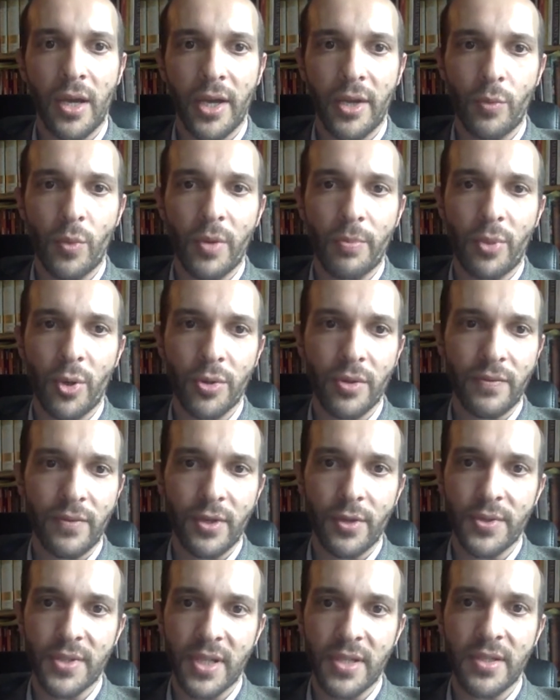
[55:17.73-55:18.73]
uh, and what both of
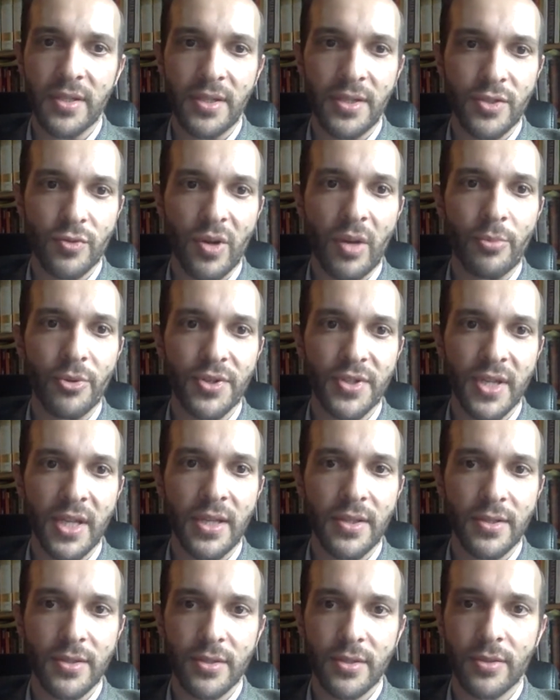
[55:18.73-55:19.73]
those entities
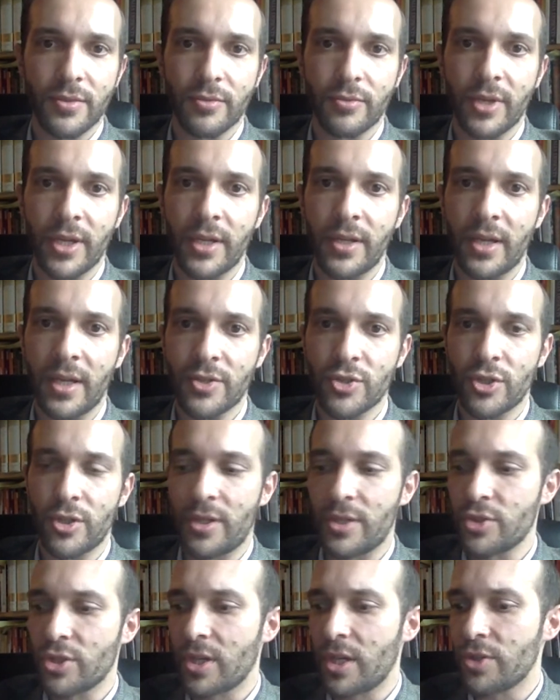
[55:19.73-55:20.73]
represent, right?
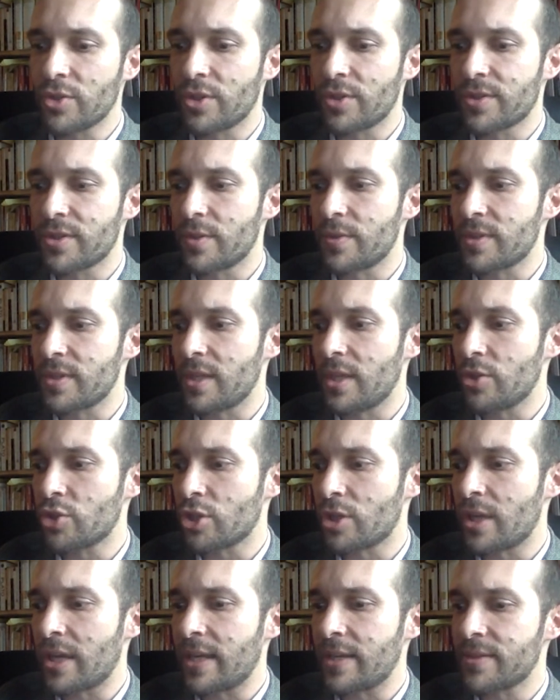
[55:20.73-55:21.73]
National Education
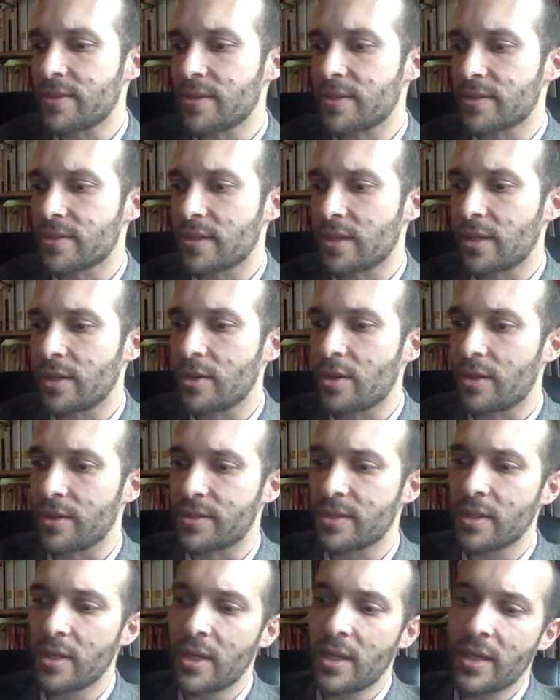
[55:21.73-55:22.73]
Association has this thing
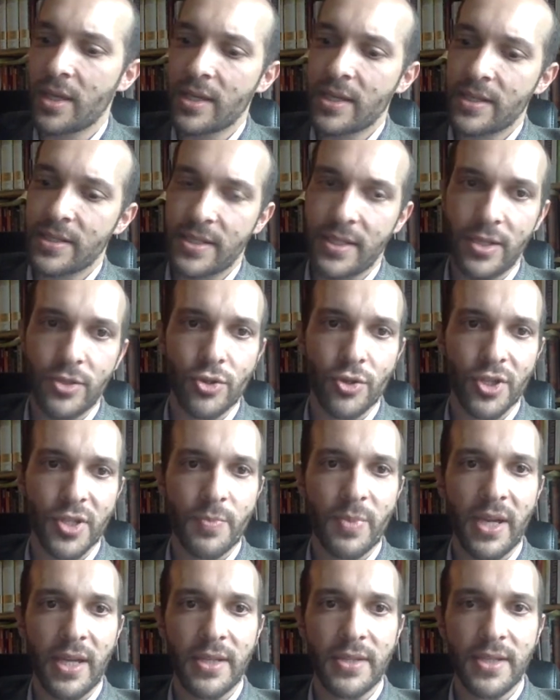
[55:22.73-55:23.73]
called
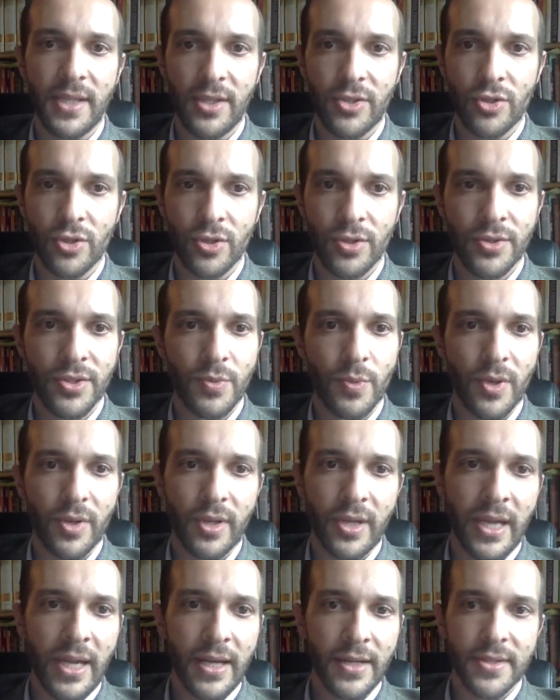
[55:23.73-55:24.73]
Teachers Pay Teachers, where
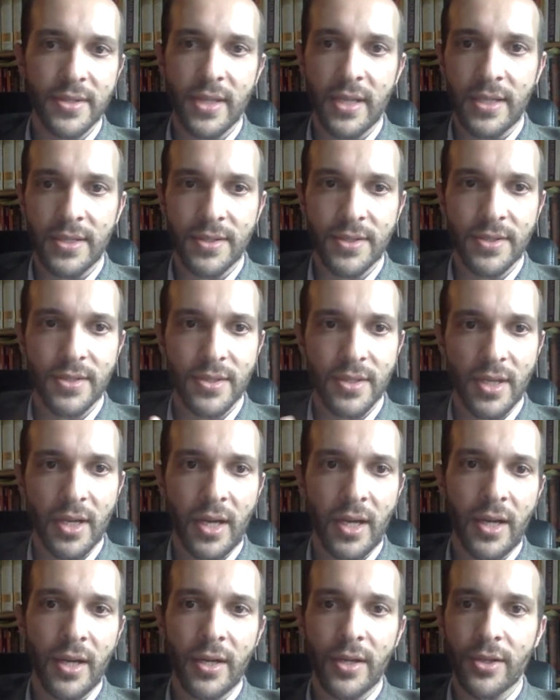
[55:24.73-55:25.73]
they access,
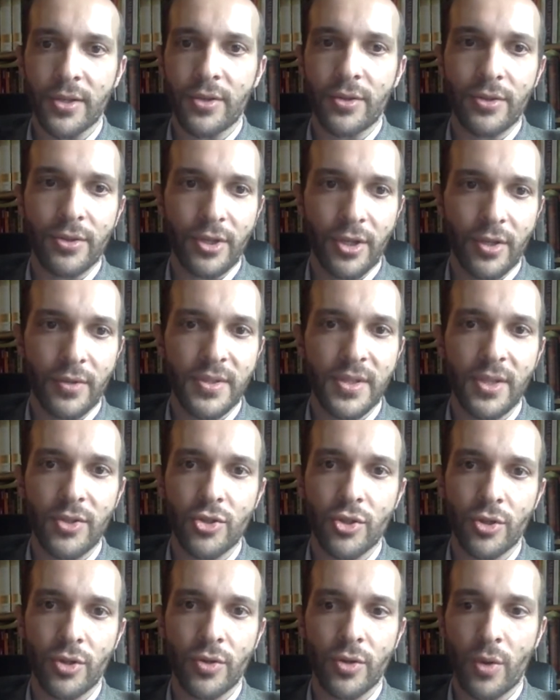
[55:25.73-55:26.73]
uh, you know,
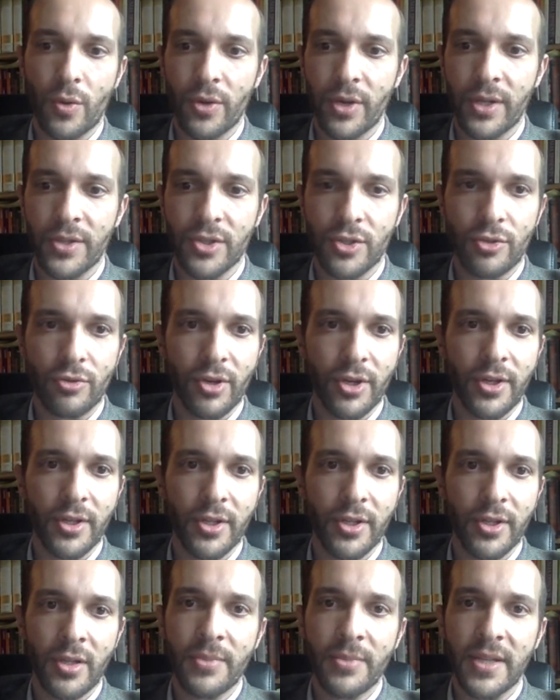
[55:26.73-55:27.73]
teacher-oriented
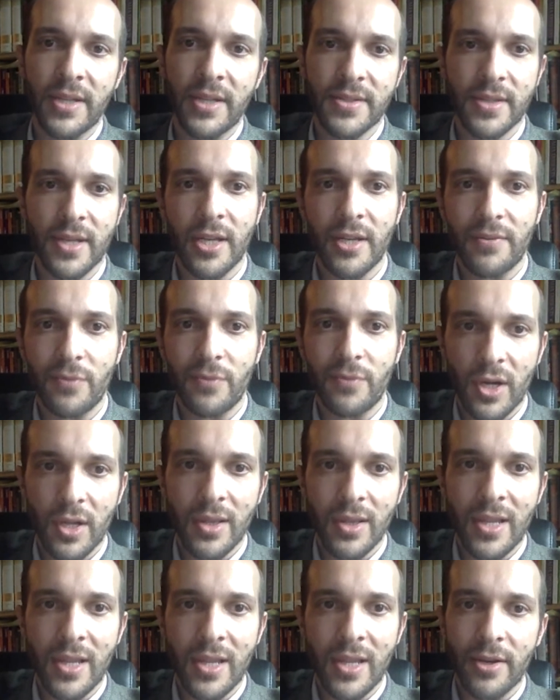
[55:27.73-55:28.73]
curriculum. That's kind of where a
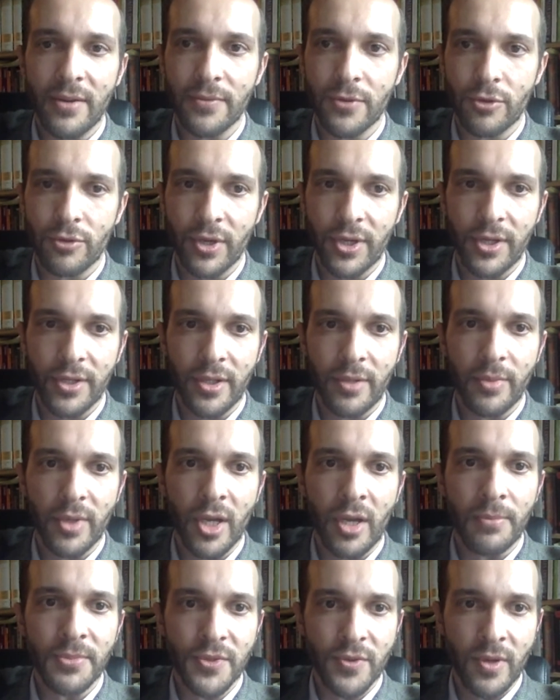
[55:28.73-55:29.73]
lot of curriculum
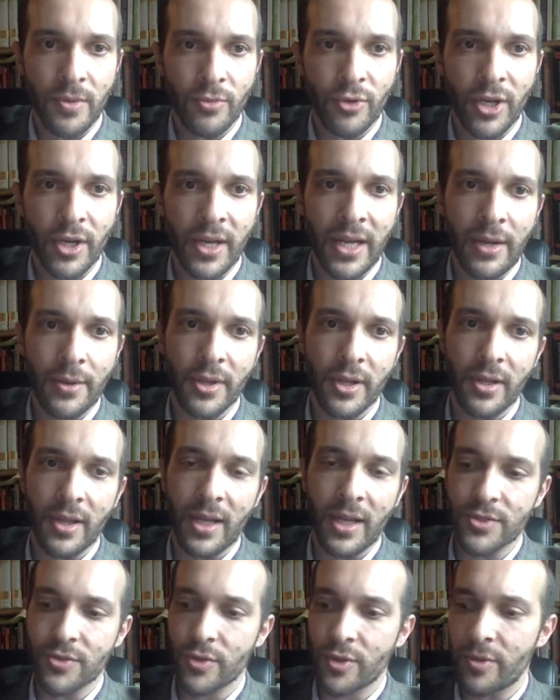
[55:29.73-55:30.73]
comes from right now in the
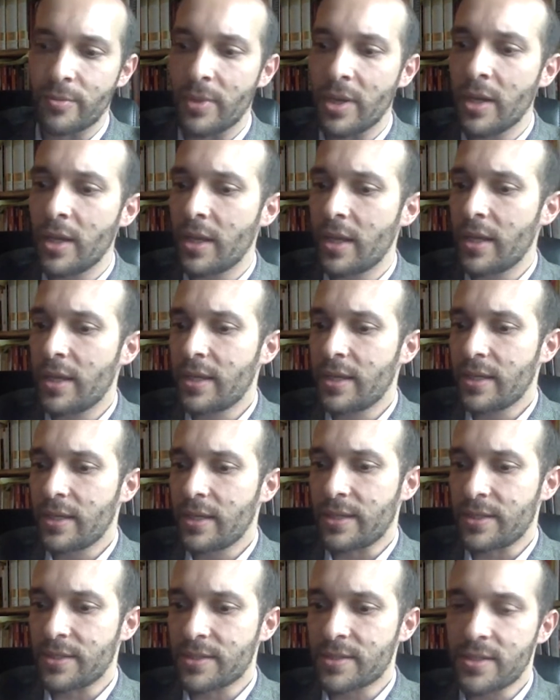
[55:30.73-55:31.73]
classroom
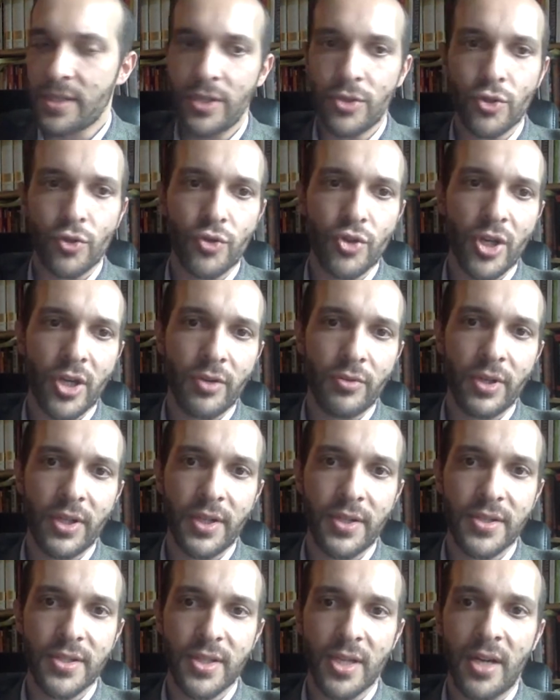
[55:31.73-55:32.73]
is
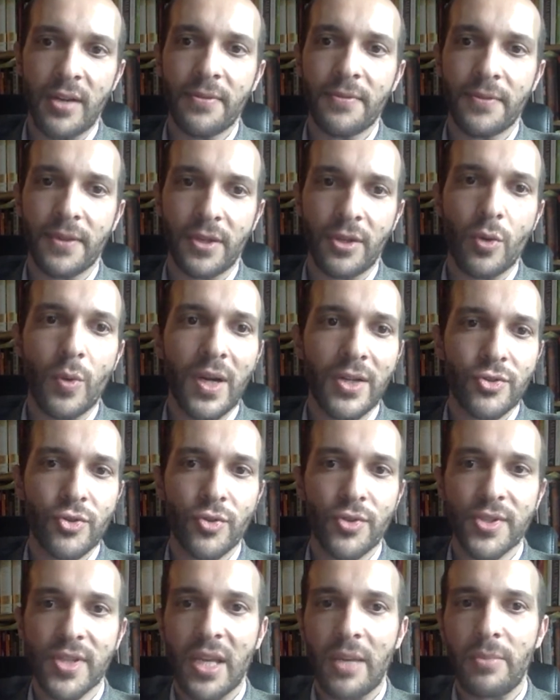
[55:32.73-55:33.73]
teacher-generated stuff, and
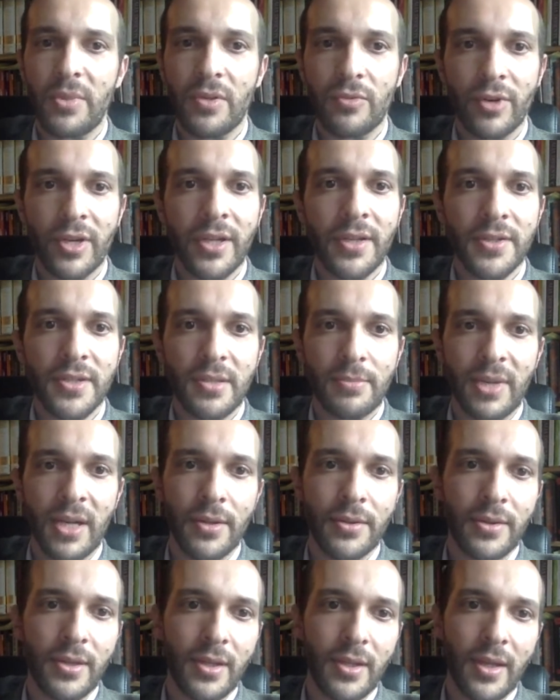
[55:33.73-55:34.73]
questions can be raised
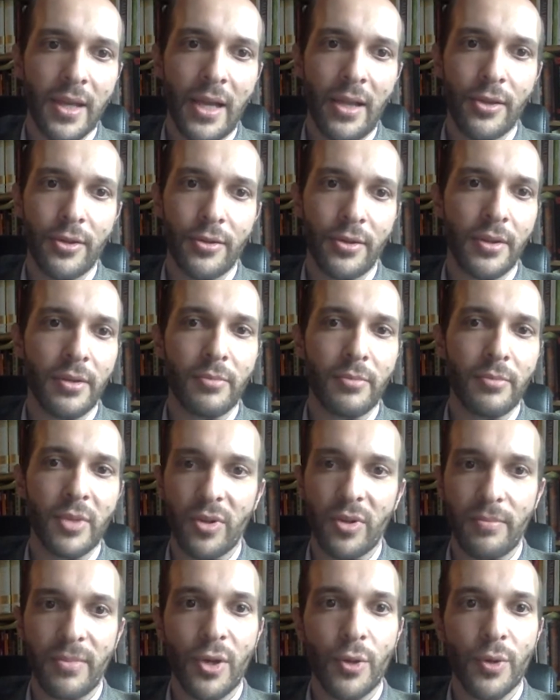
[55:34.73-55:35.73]
about the algorithmic
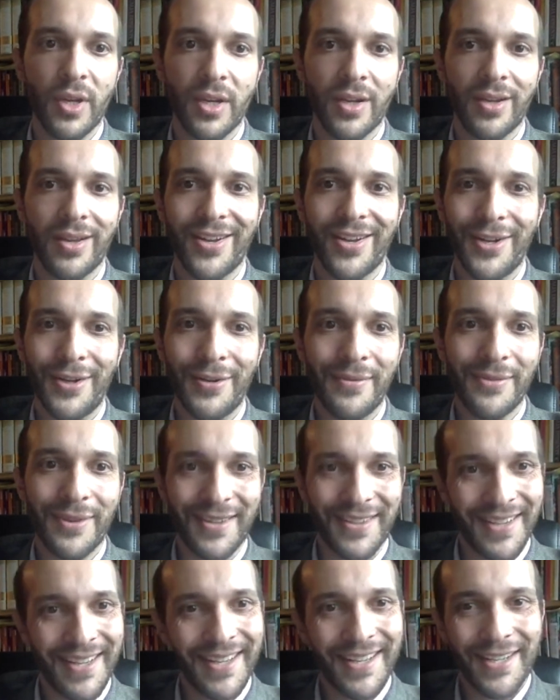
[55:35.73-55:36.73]
promoting of
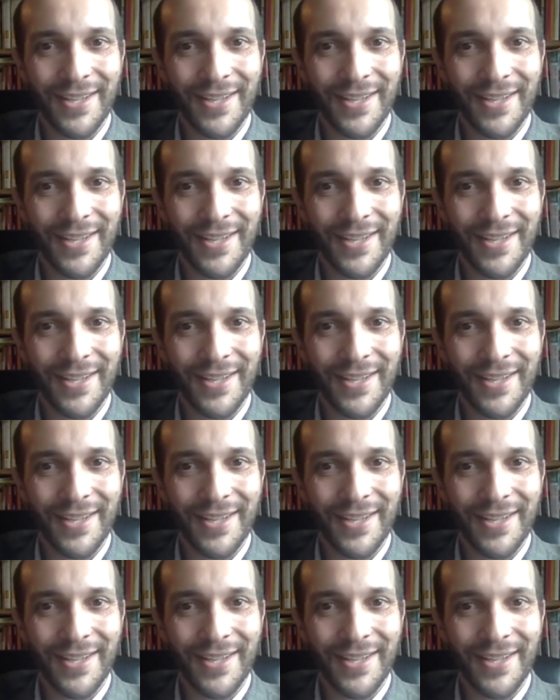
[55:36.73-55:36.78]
